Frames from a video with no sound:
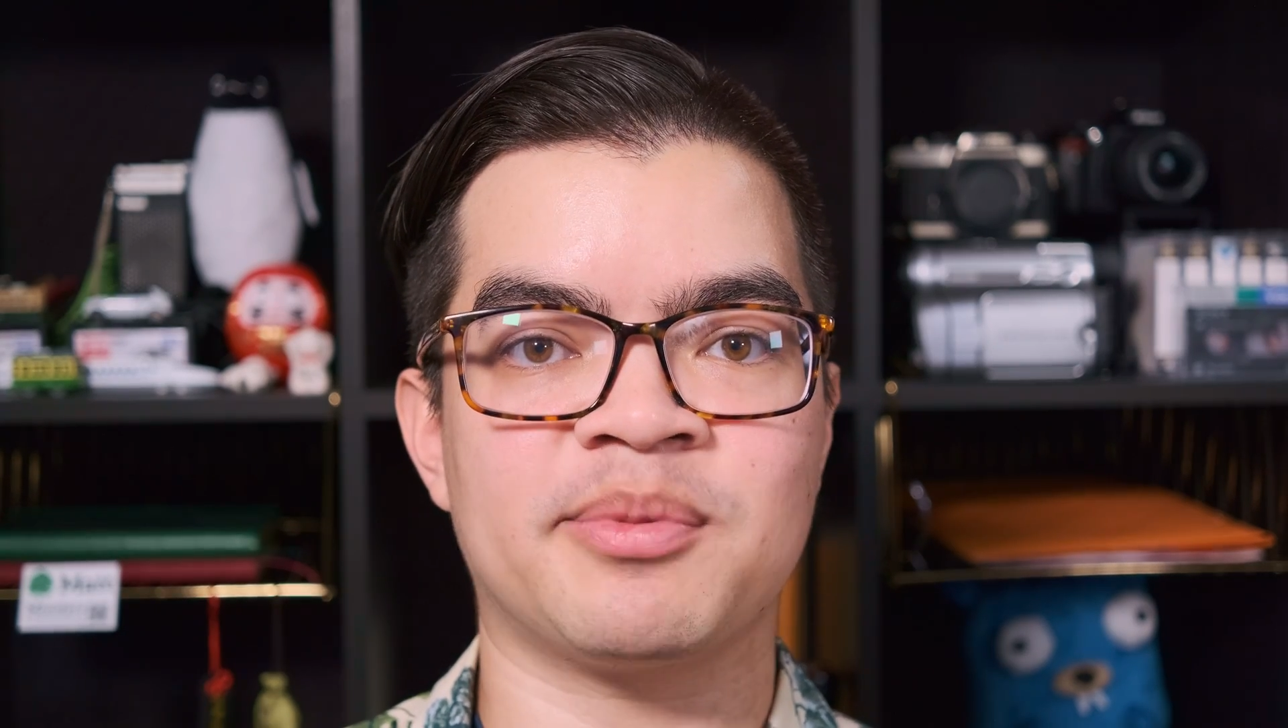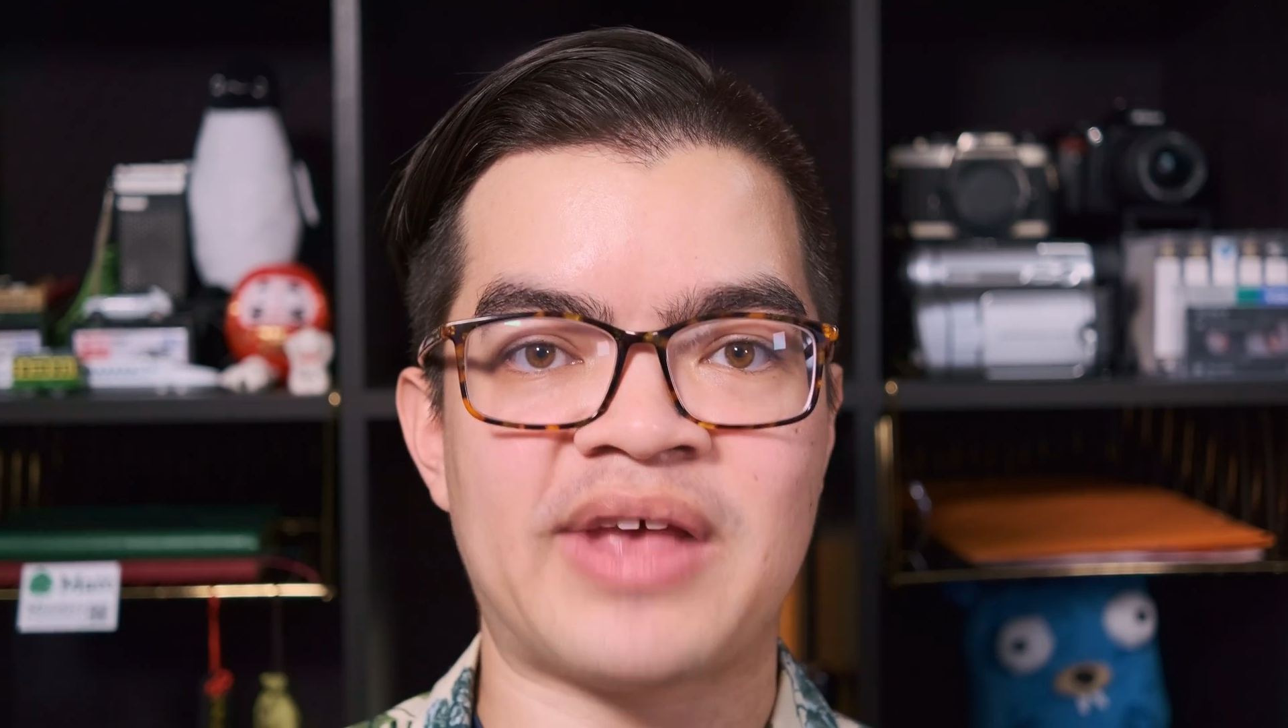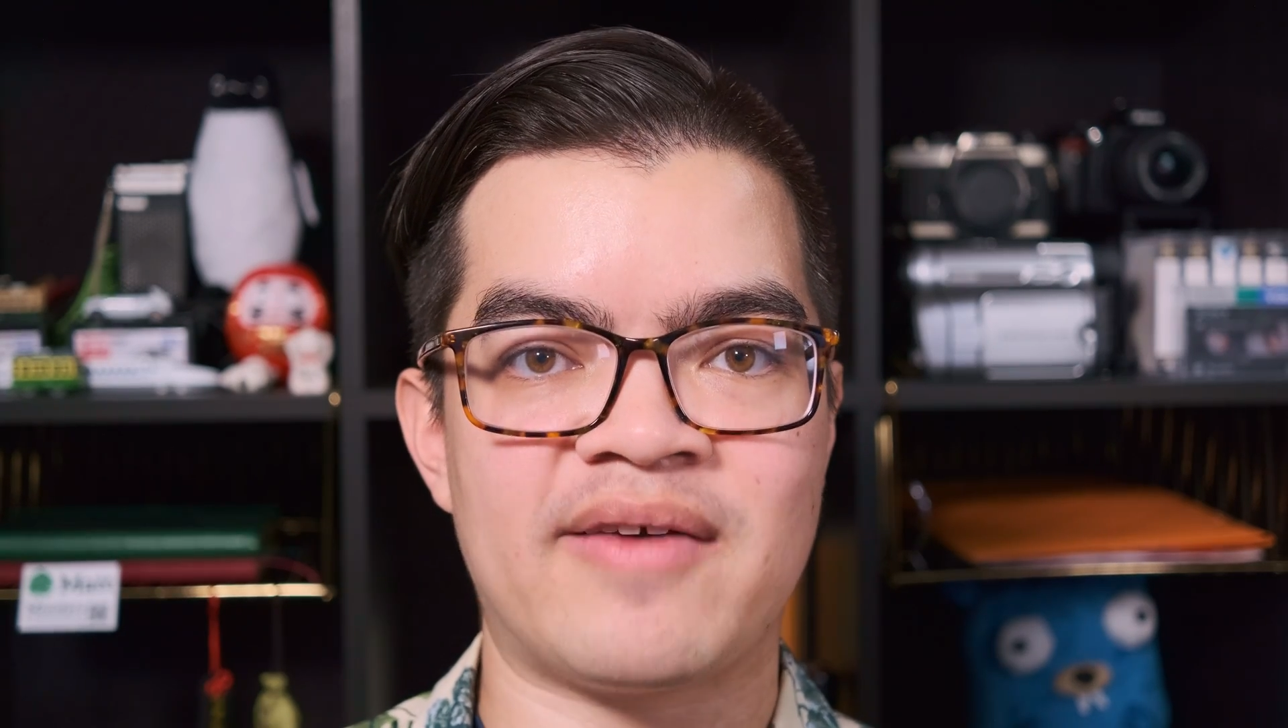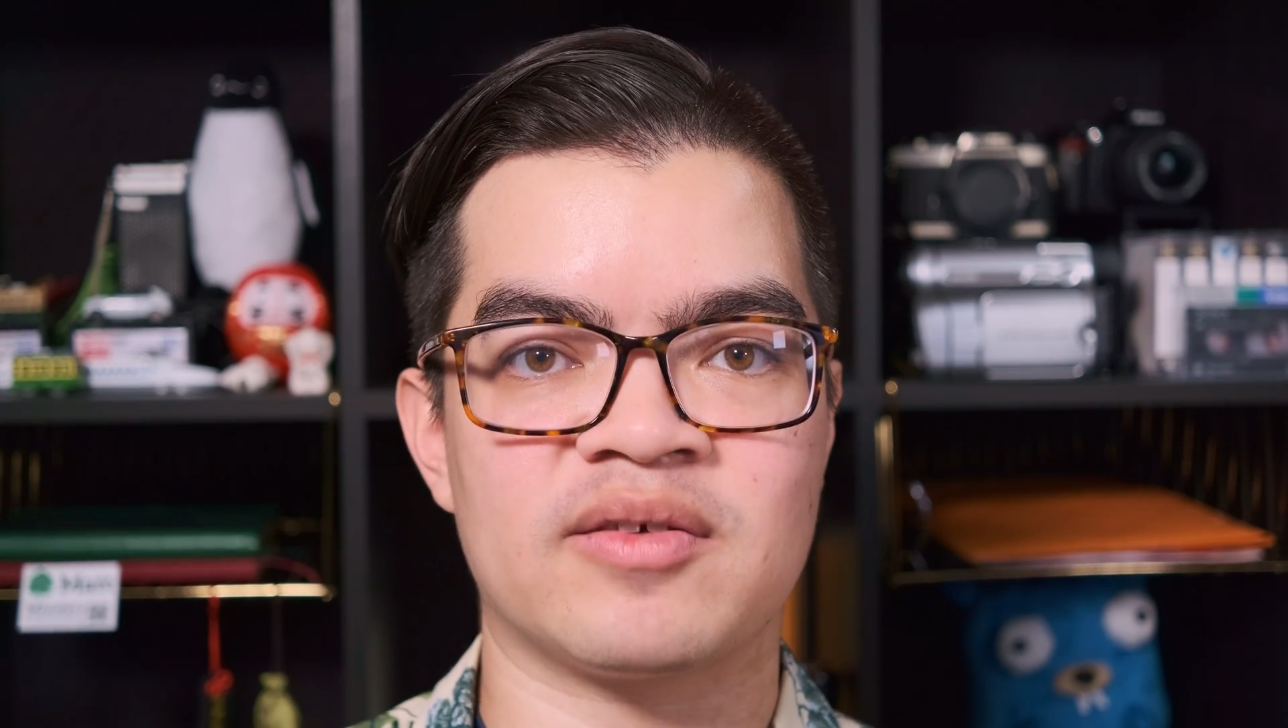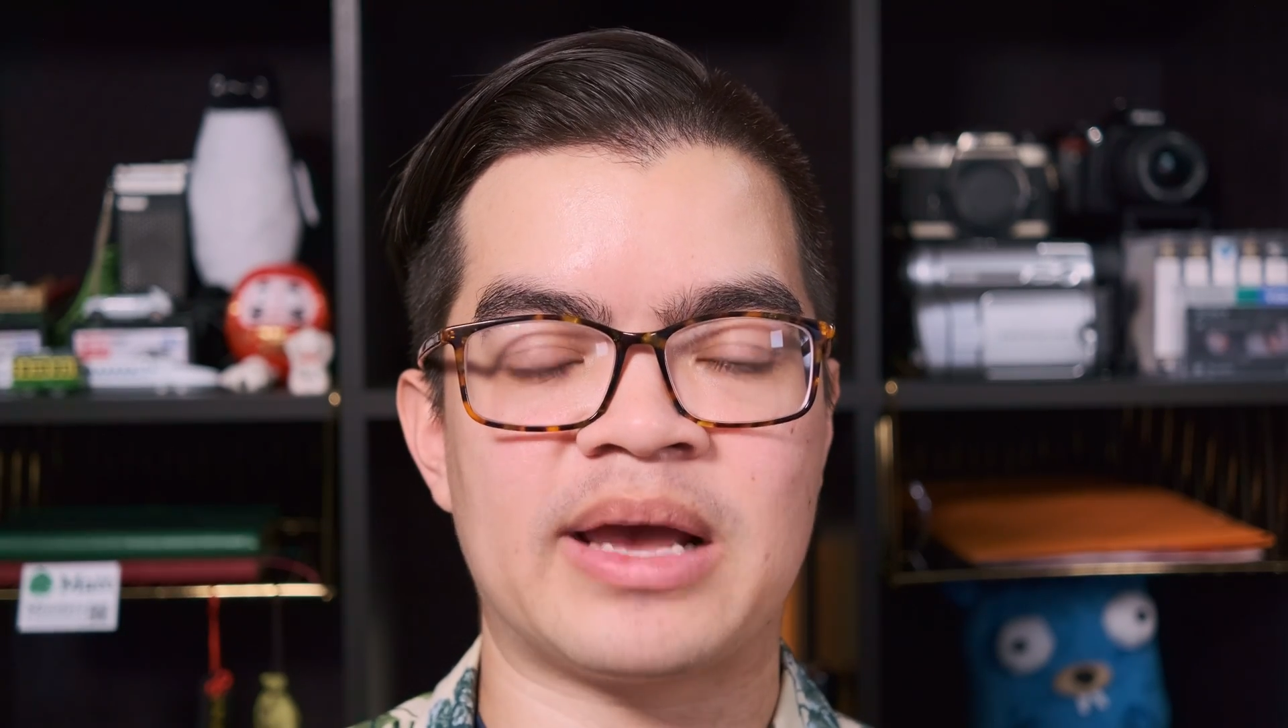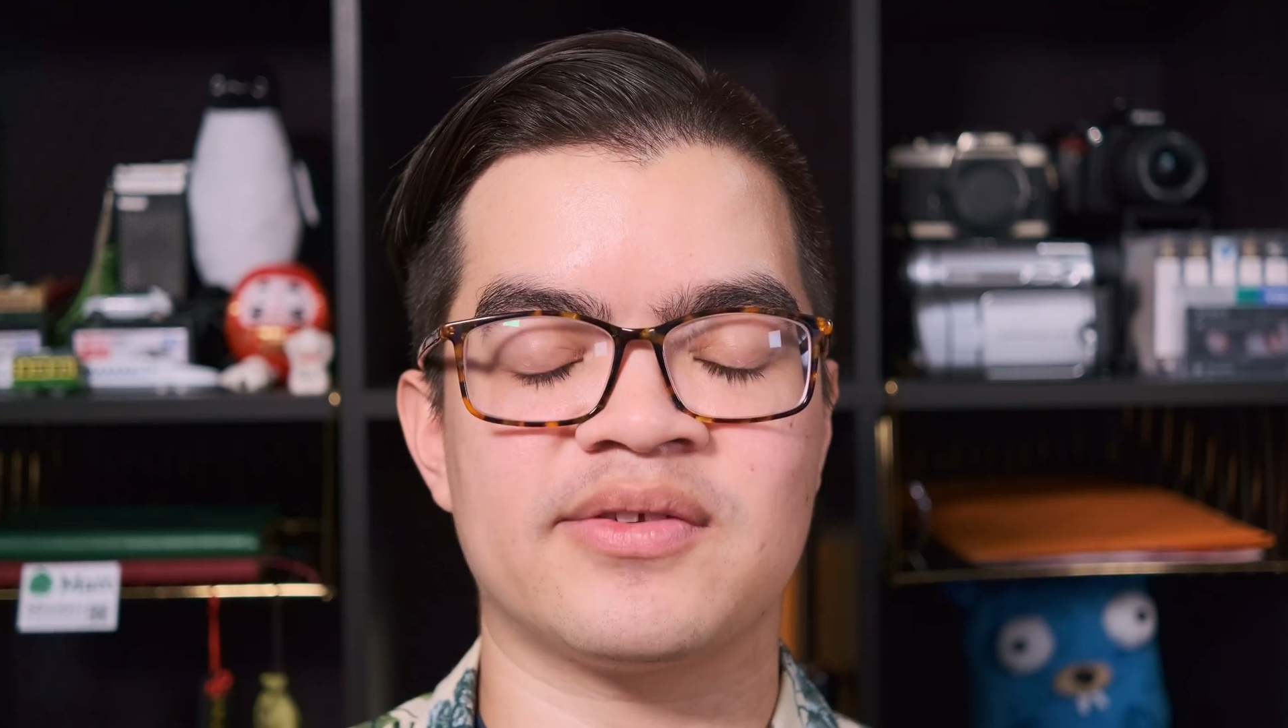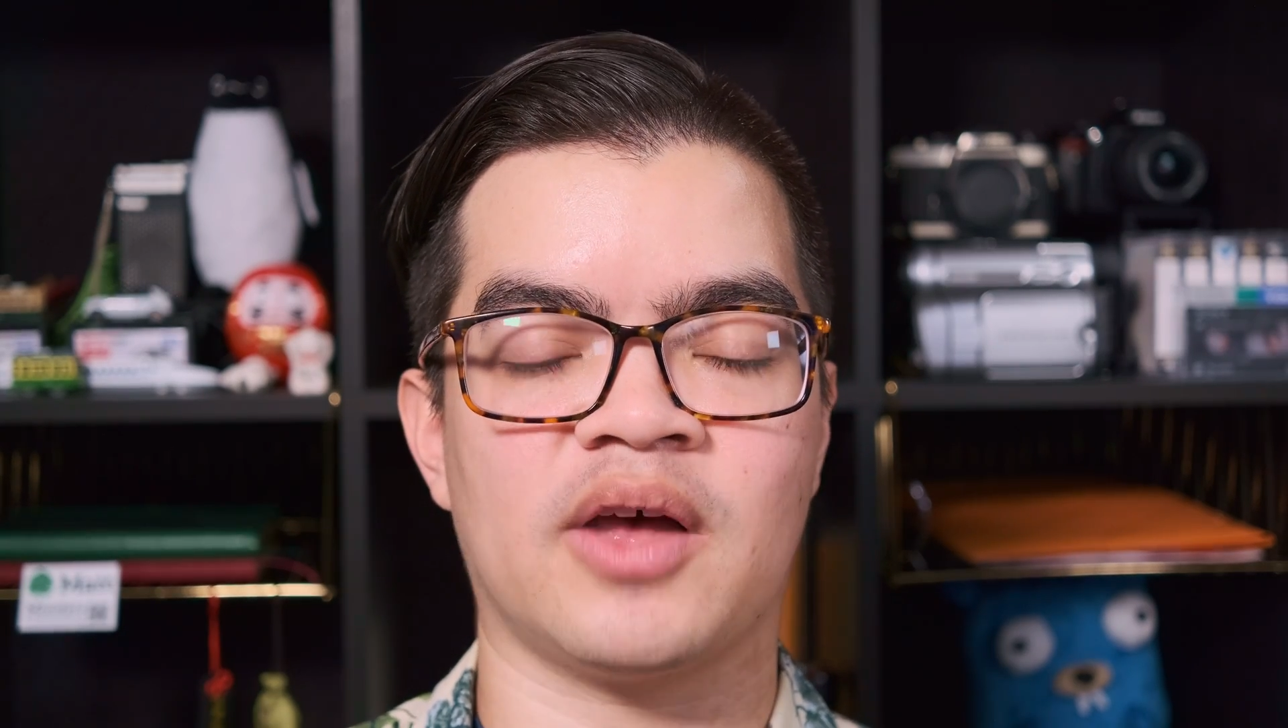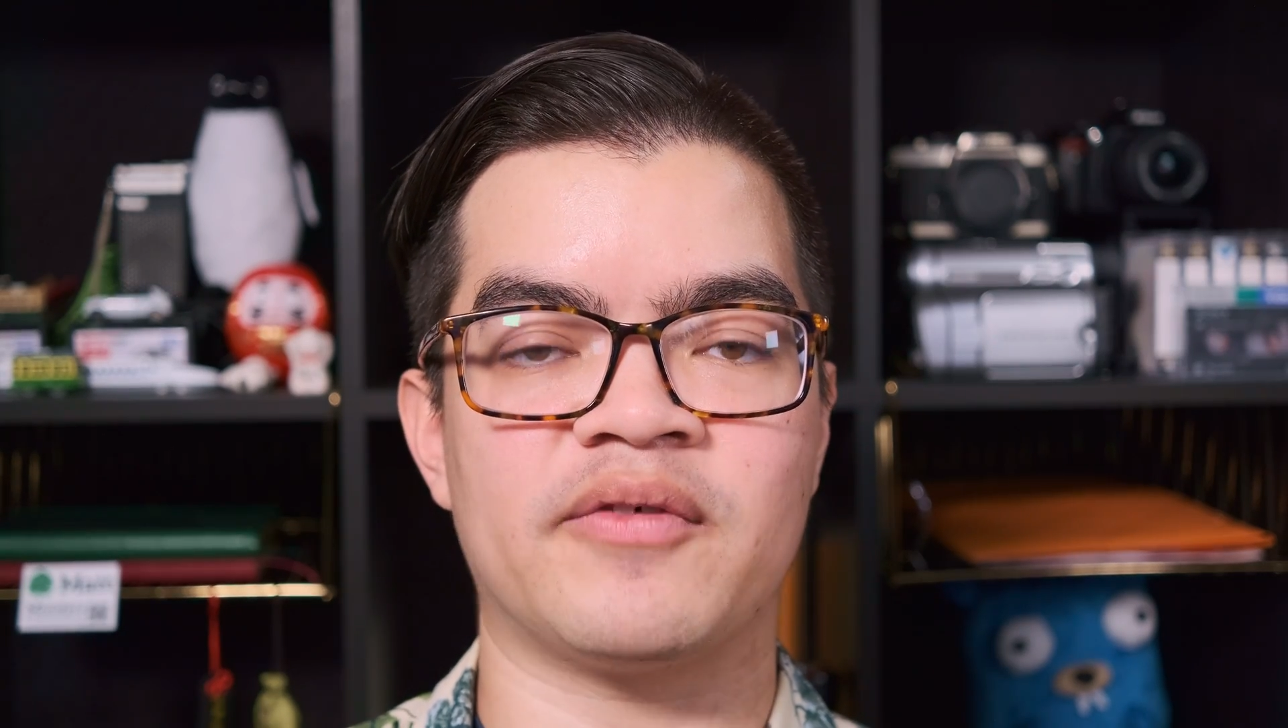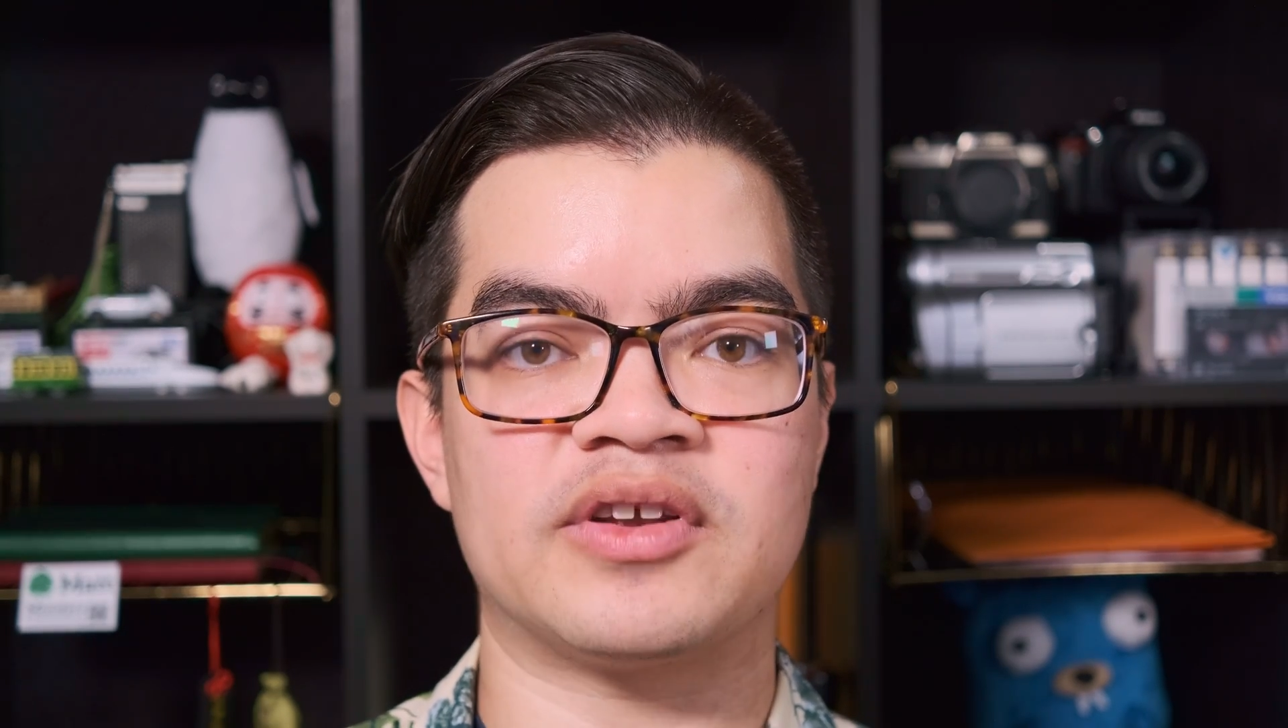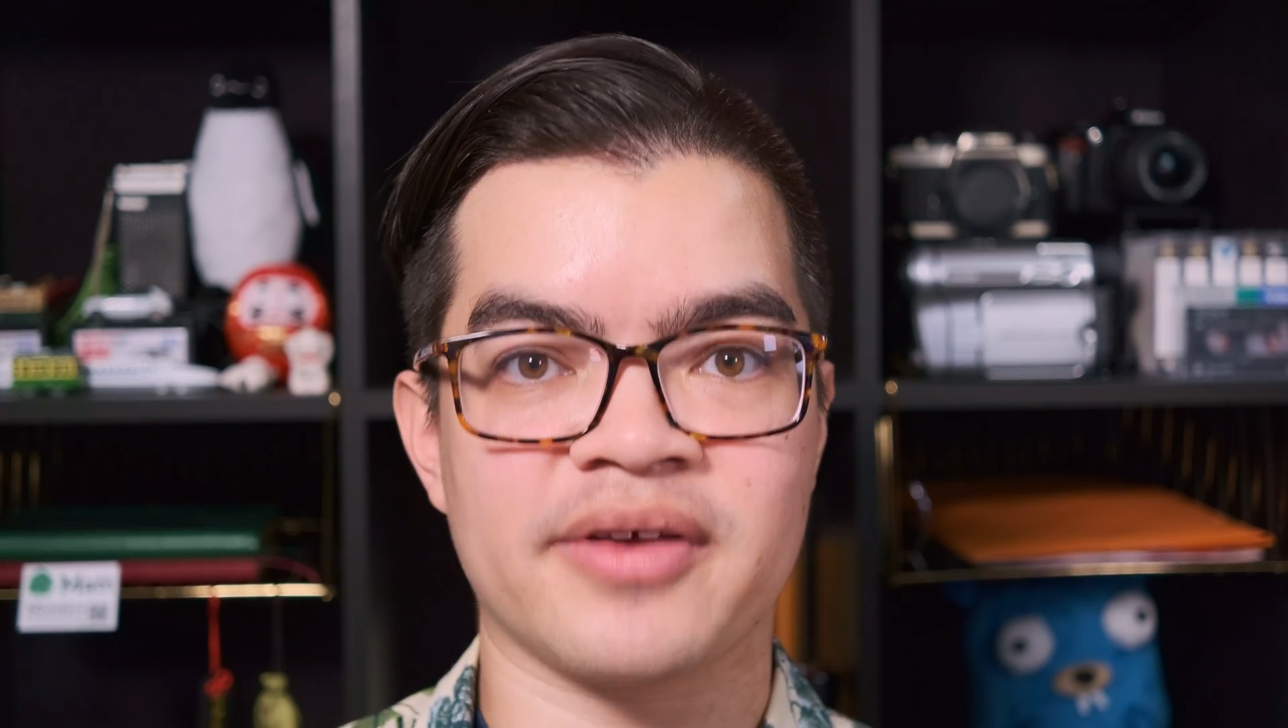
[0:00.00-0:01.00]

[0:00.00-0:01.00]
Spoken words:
up saving myself a